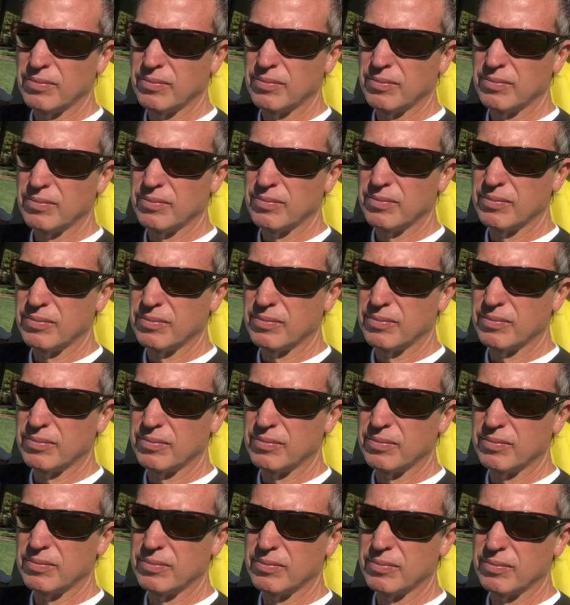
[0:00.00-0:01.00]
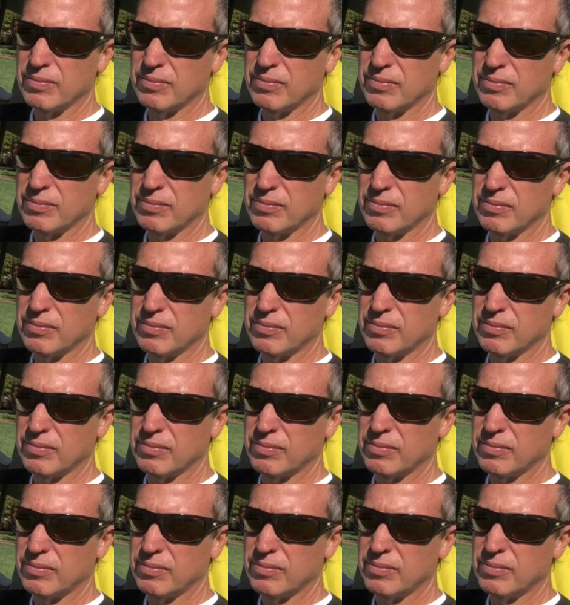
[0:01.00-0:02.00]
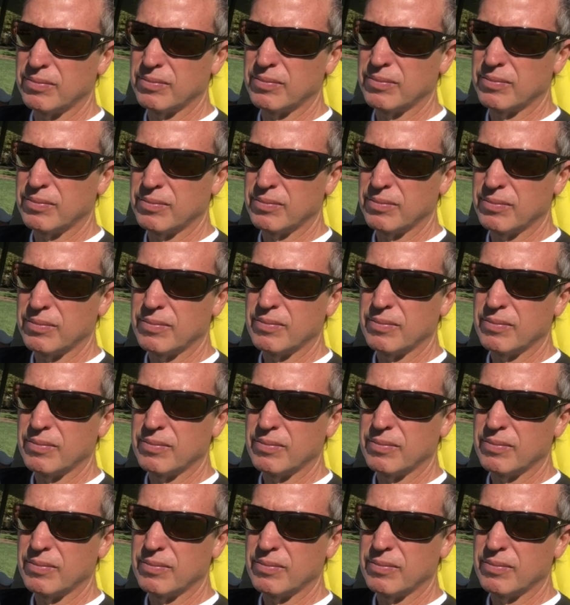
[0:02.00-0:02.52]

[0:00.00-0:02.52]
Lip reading: (not speaking)